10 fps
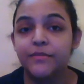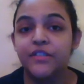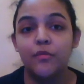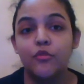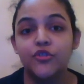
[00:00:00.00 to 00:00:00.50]
the
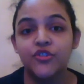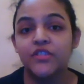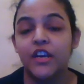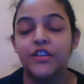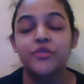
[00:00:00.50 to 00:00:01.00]
emotions
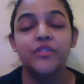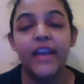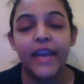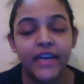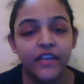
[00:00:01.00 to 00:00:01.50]
are too
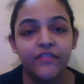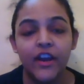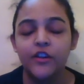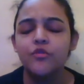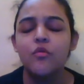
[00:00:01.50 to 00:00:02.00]
negative
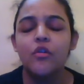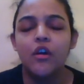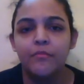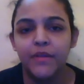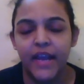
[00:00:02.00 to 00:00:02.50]
and too
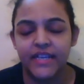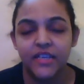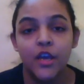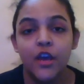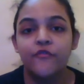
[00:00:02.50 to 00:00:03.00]
complex
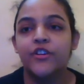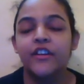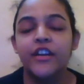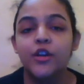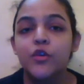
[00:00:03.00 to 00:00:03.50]
for an
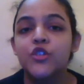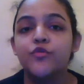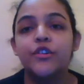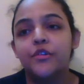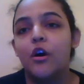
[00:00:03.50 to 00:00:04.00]

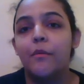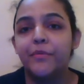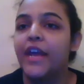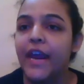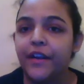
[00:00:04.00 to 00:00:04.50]
individual to
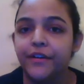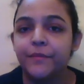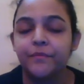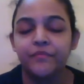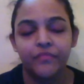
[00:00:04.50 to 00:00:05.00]
comprehend.
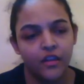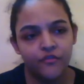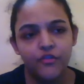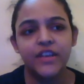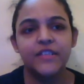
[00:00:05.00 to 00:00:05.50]

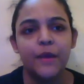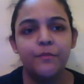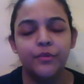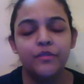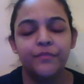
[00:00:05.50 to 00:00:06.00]
For
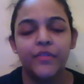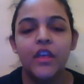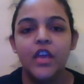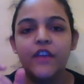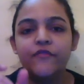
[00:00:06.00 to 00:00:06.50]
example,
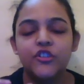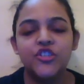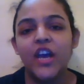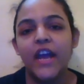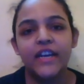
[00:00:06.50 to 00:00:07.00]
if a
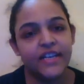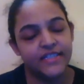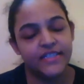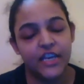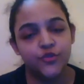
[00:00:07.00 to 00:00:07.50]
child is
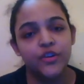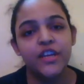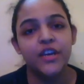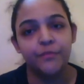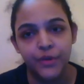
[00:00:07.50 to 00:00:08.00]

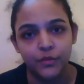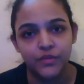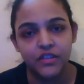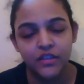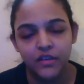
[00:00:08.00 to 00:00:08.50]
sexually
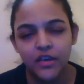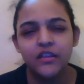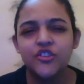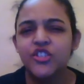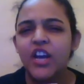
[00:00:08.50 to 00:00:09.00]
abused,
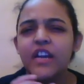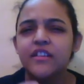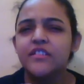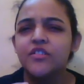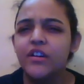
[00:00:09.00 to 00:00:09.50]
the child
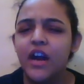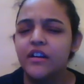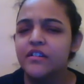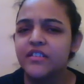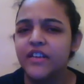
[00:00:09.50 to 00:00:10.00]
does not
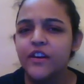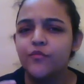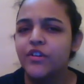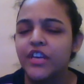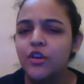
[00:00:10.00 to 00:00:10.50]
understand
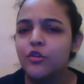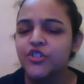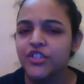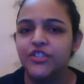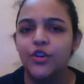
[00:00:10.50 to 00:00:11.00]
what he or
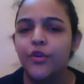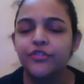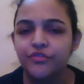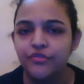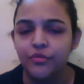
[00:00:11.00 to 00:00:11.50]
she is going
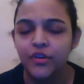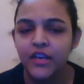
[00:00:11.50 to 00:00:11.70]
through.